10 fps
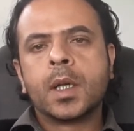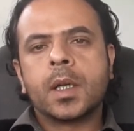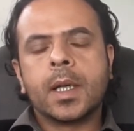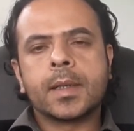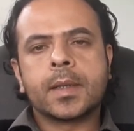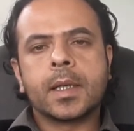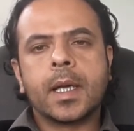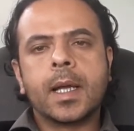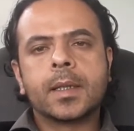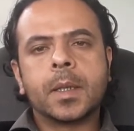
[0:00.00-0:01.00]
is
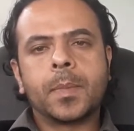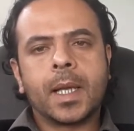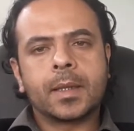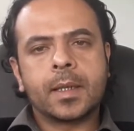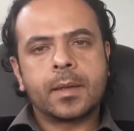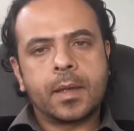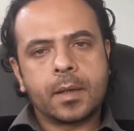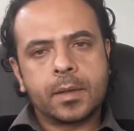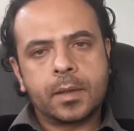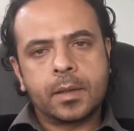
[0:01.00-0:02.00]

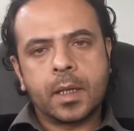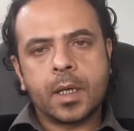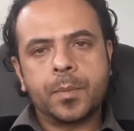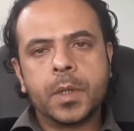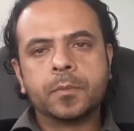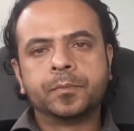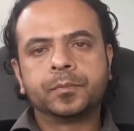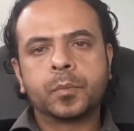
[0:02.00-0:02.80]
antiplatelet therapy.